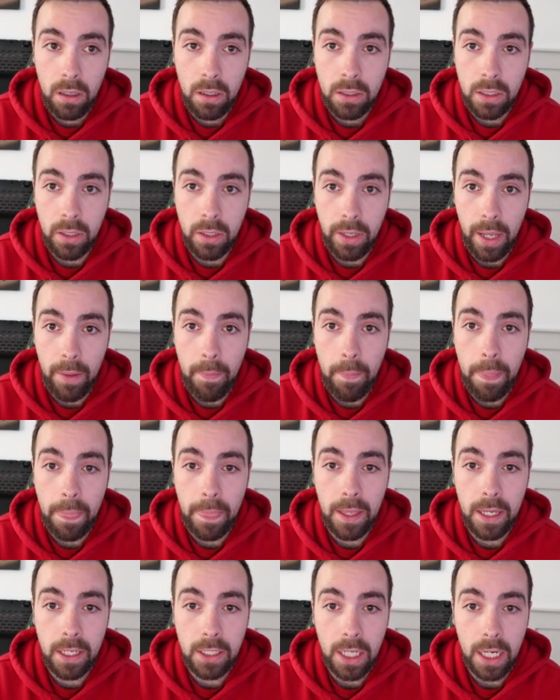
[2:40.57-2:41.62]
So yeah,
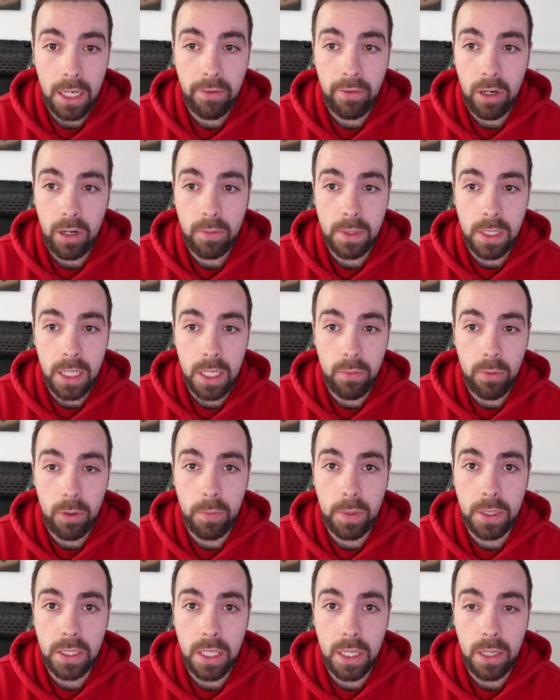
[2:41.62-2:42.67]
the Jack of Clubs lead would
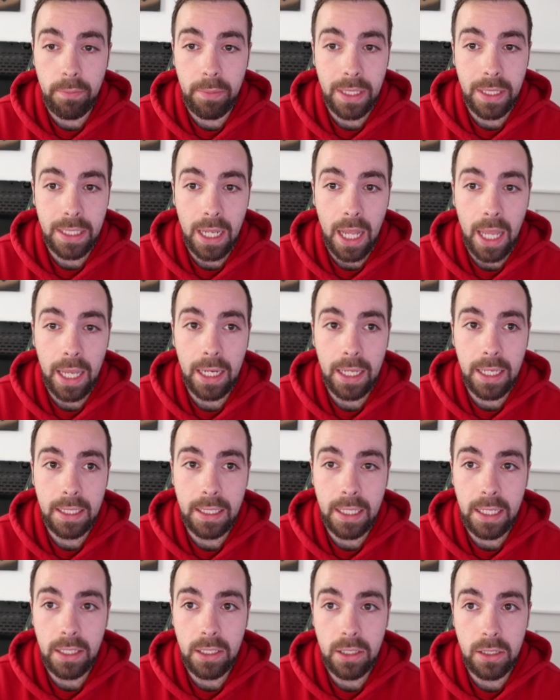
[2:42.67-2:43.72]
perturb me slightly as
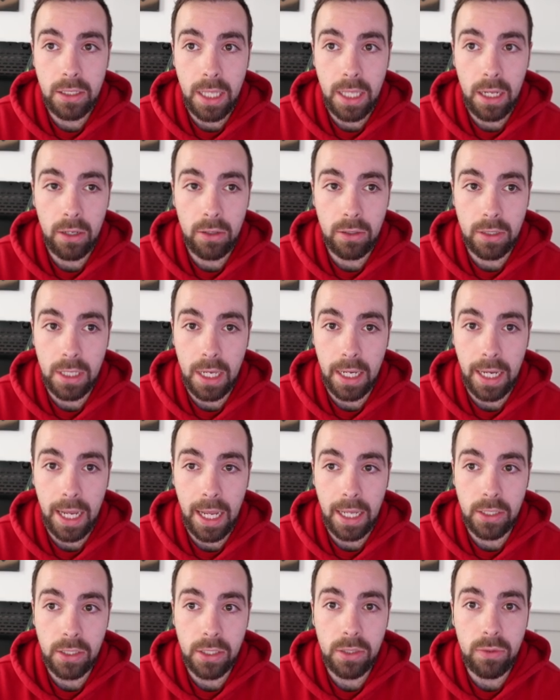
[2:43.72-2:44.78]
East because that looks like
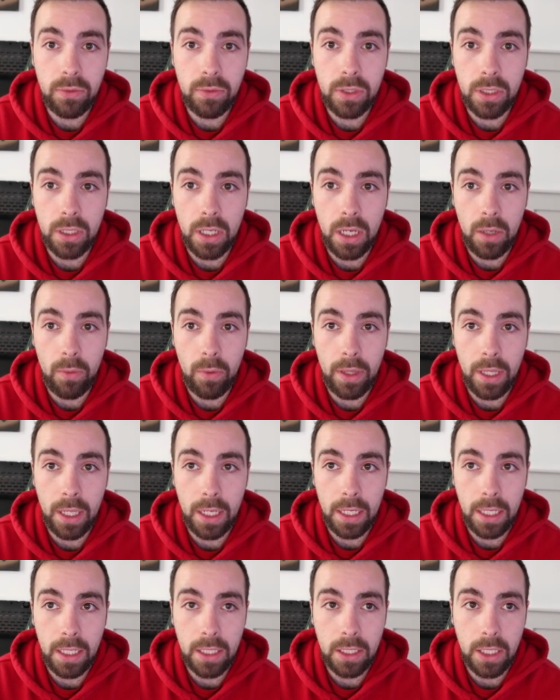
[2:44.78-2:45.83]
our suit, and when they
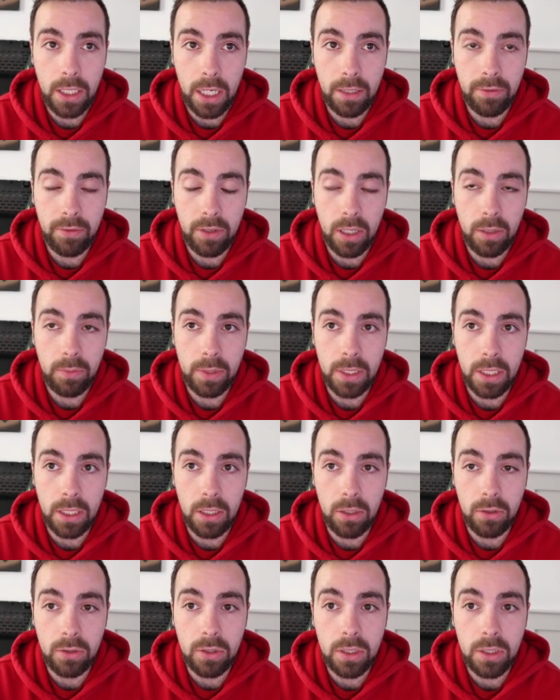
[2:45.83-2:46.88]
lead the Jack of Clubs, it
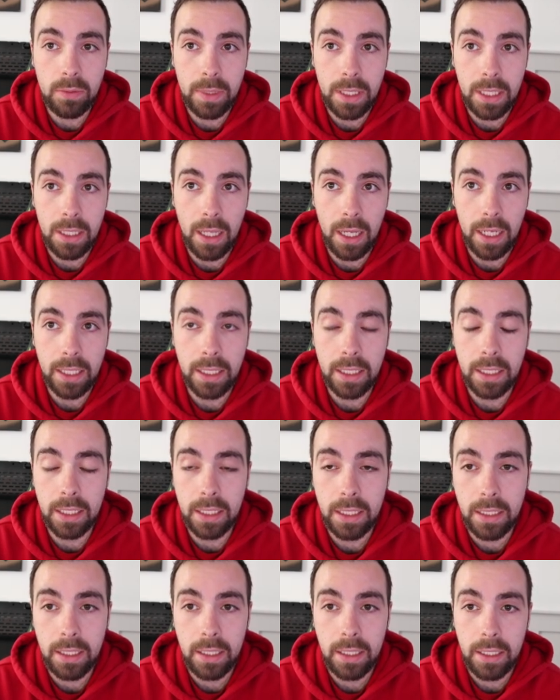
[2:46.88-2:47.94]
looks to me like
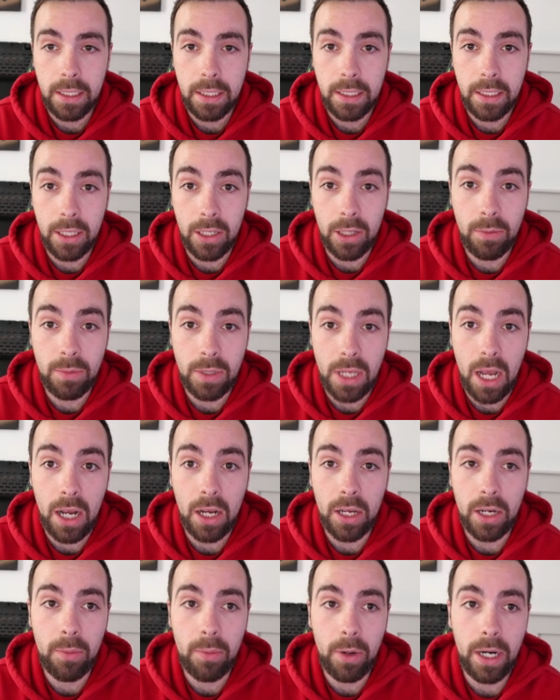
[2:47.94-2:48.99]
the clubs aren't
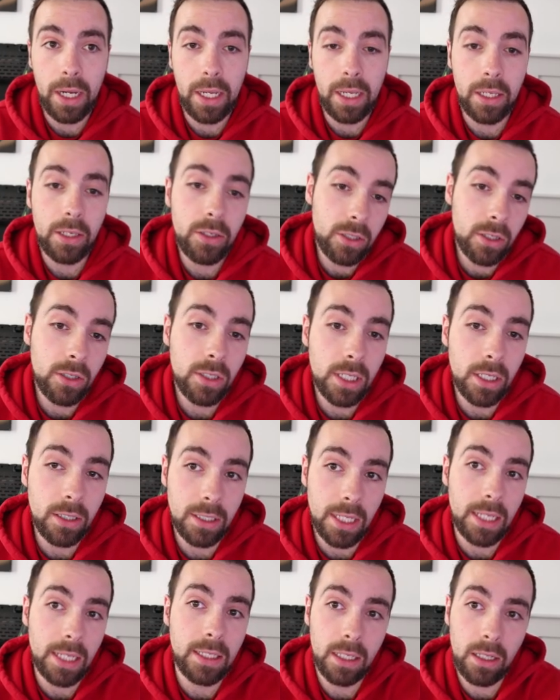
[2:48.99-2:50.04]
going to break. You should still
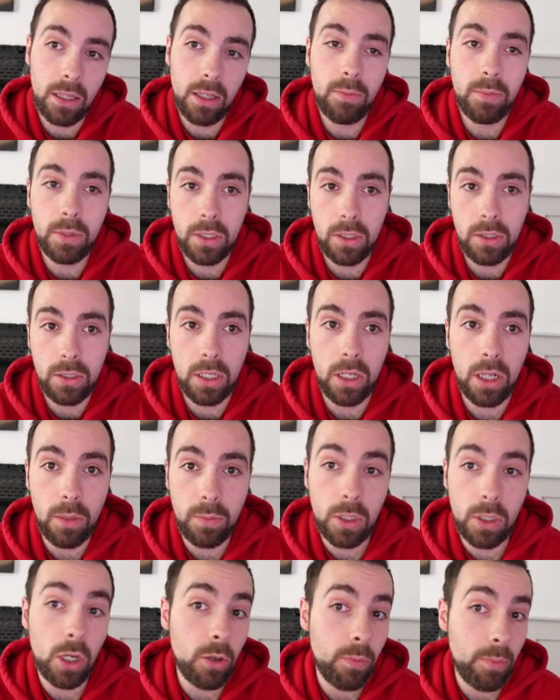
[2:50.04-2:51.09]
test the clubs because the
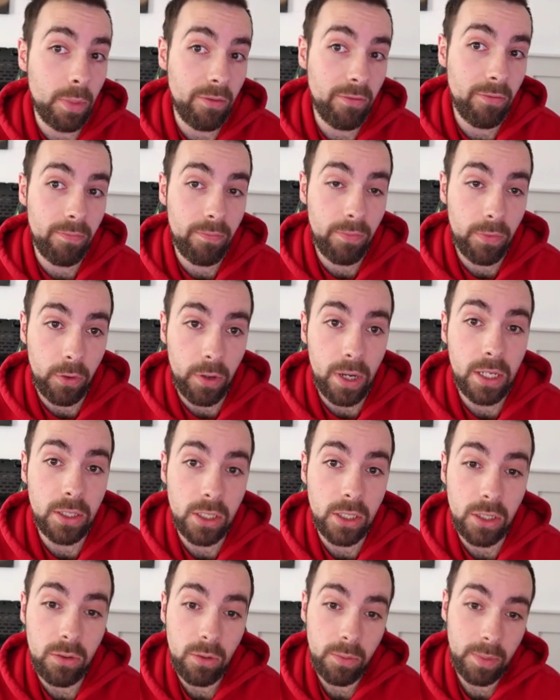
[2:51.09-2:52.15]
clubs could be 3 and
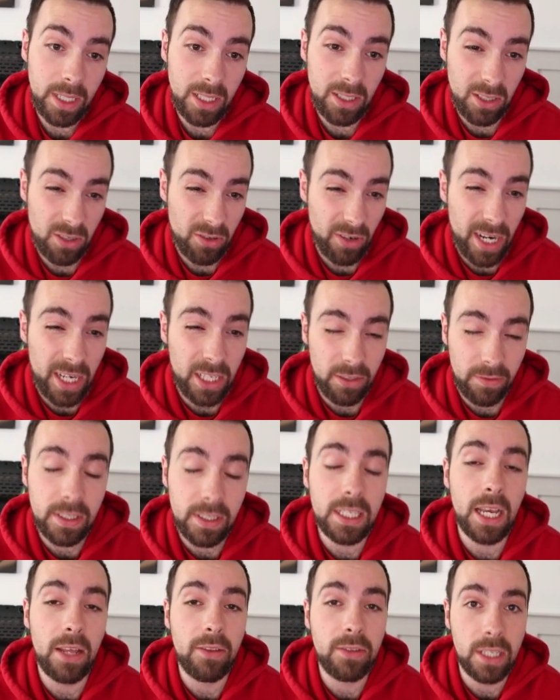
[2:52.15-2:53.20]
2. I mean, strange for
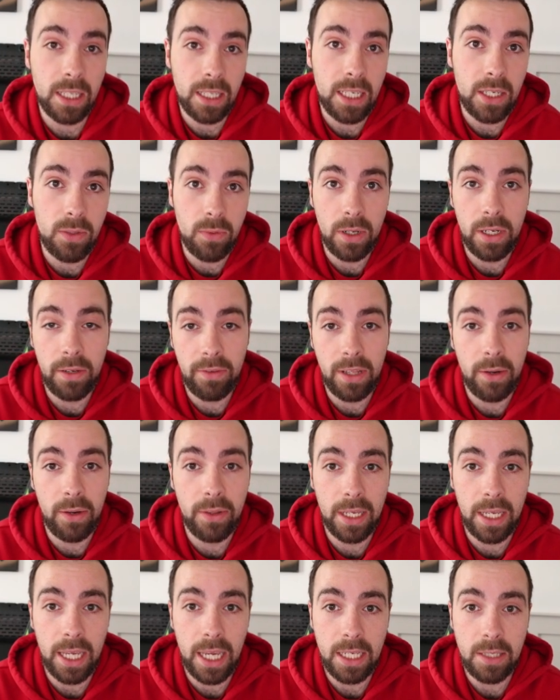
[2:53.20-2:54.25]
South to lead one if that were
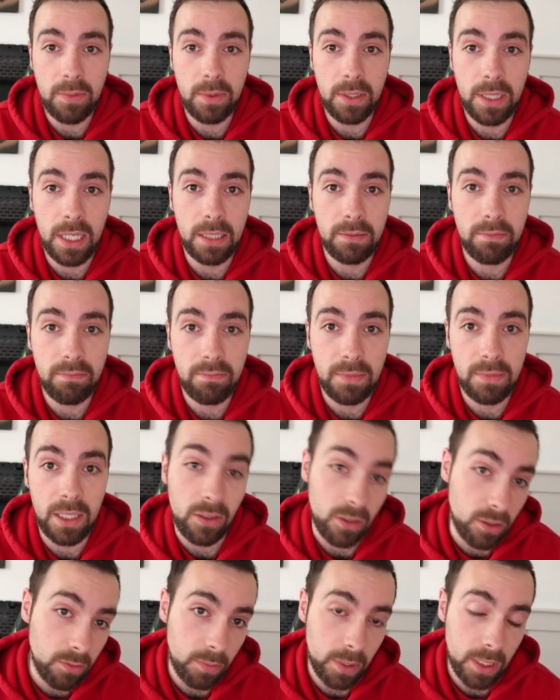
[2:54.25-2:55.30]
the case, but that
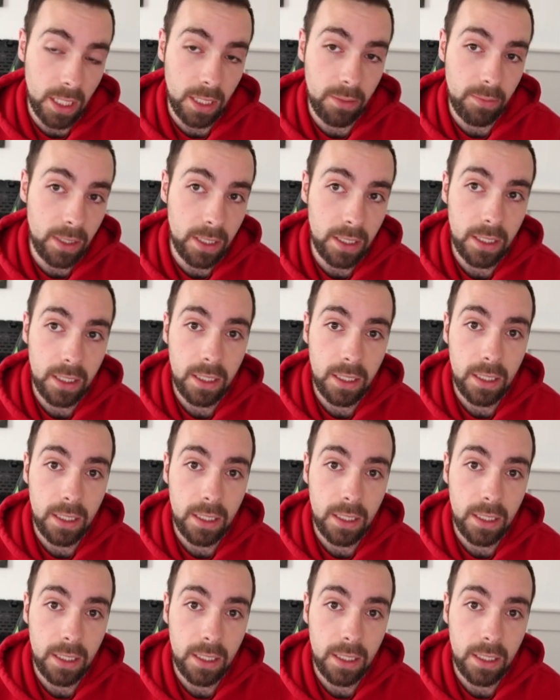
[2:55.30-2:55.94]
could be happening.